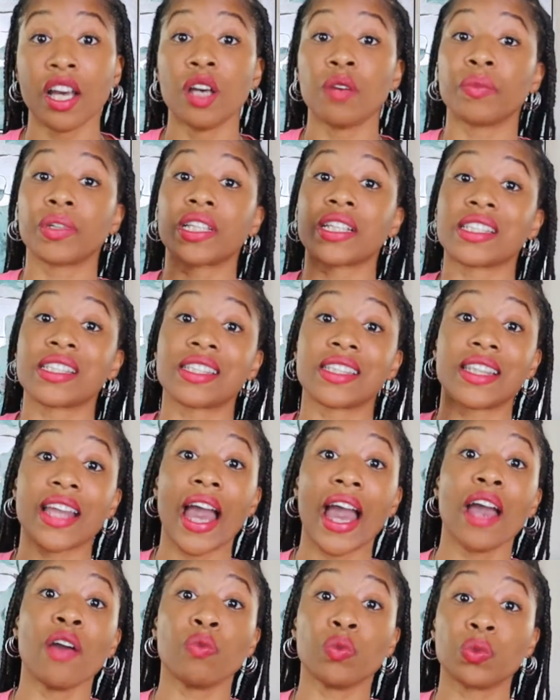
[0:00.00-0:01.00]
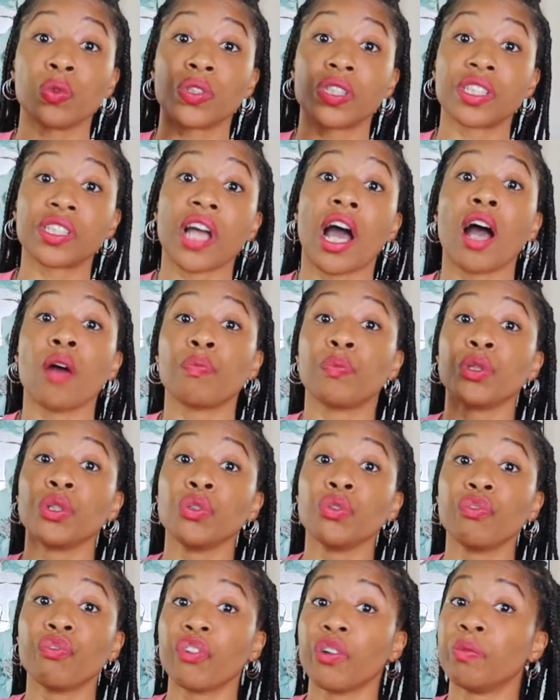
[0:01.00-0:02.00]
because that will stop
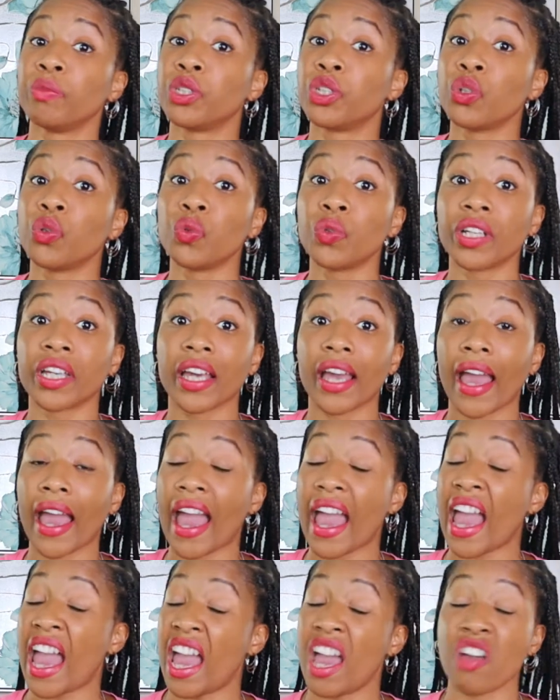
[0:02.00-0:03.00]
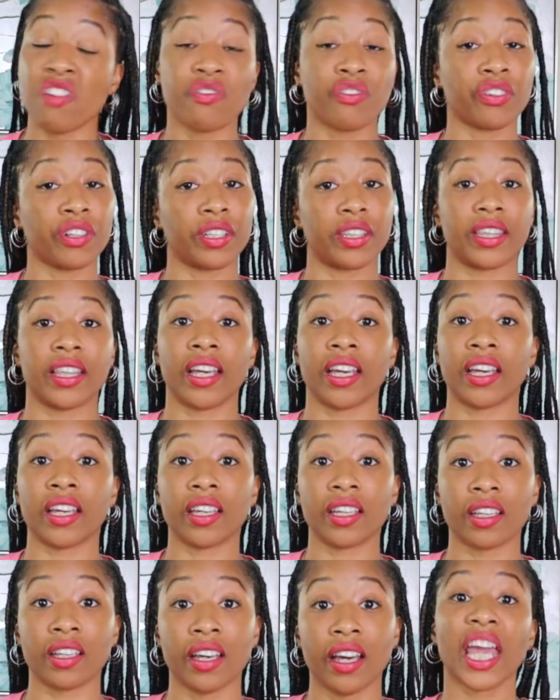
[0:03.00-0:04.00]
you from doing
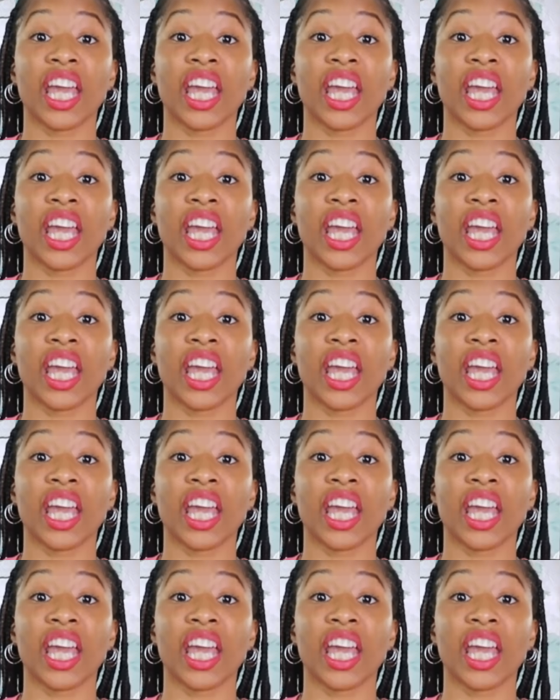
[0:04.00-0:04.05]
everything.